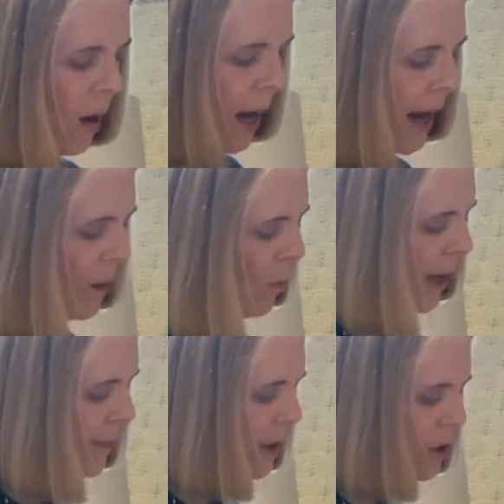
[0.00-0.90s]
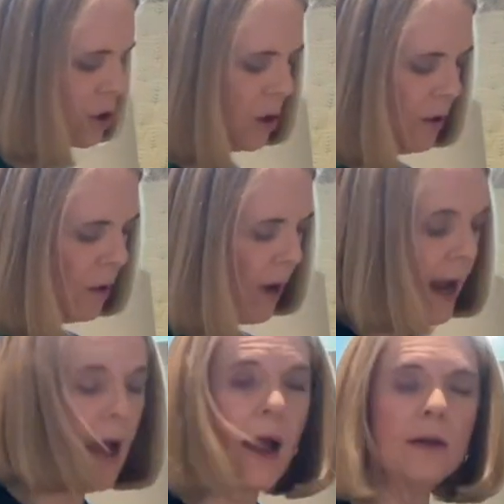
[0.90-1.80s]
And what I'm going to show you,
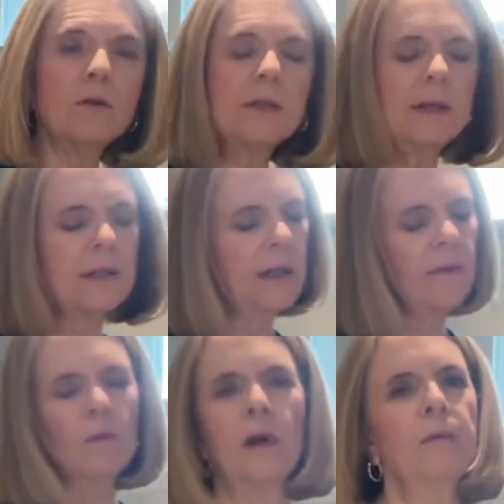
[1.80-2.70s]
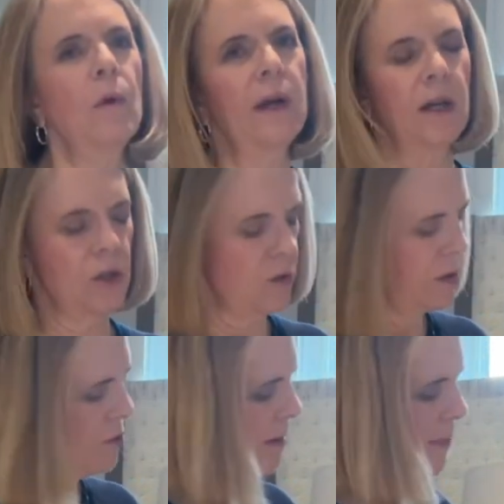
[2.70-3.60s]
I use these even when I'm going on a
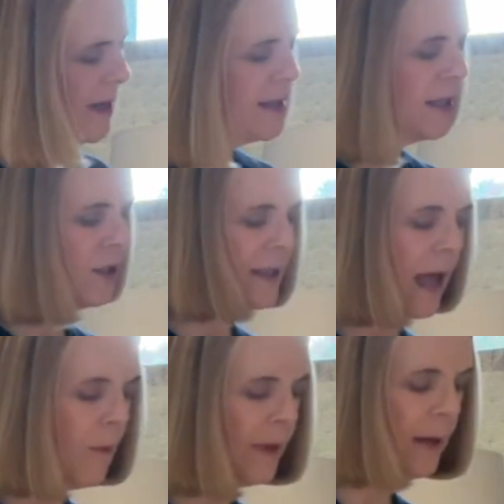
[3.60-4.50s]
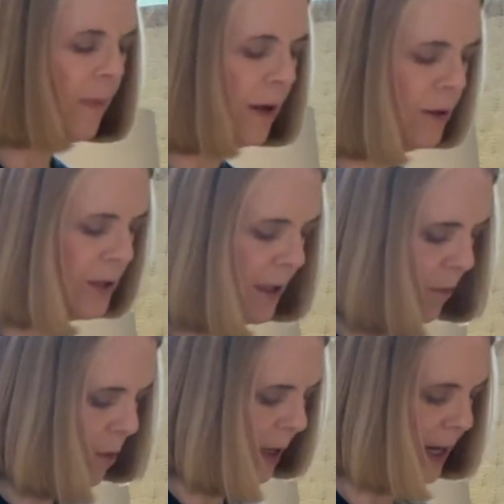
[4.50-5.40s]
short trip because they just help keep all your stuff
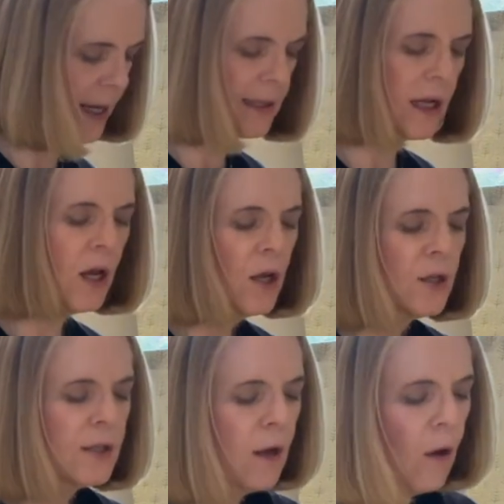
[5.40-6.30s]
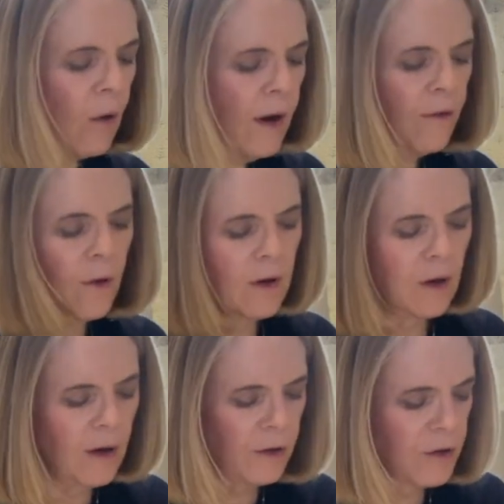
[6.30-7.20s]
organized. So for a
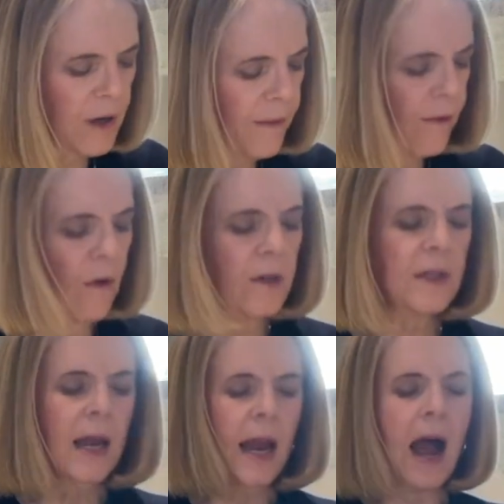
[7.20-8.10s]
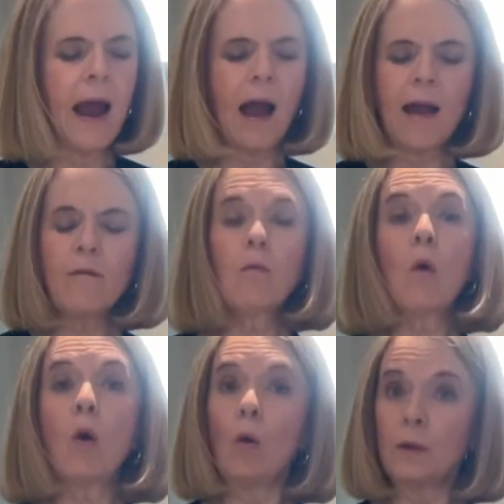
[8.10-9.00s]
longer trip, of course, I've
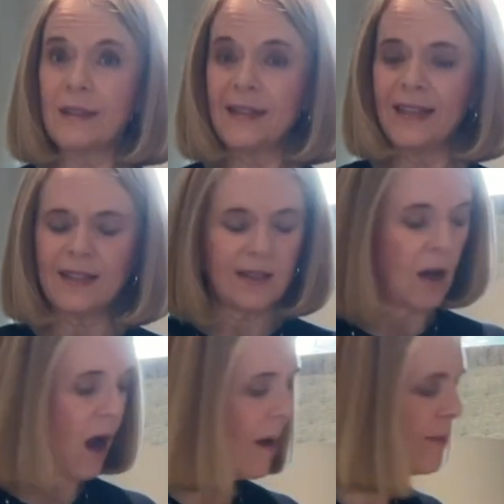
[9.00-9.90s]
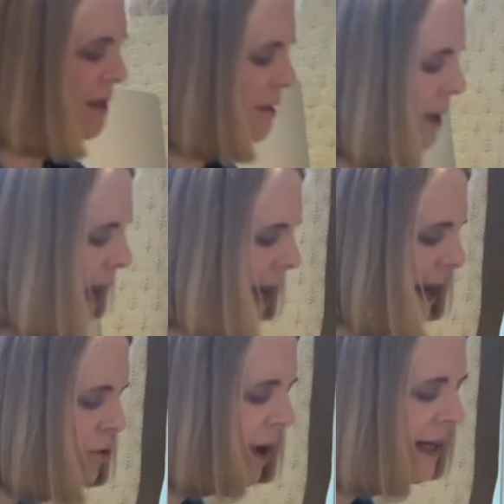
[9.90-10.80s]
rolled these tops, and
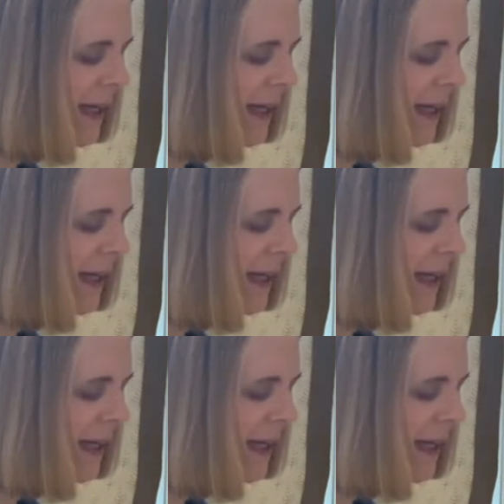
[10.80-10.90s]
I try to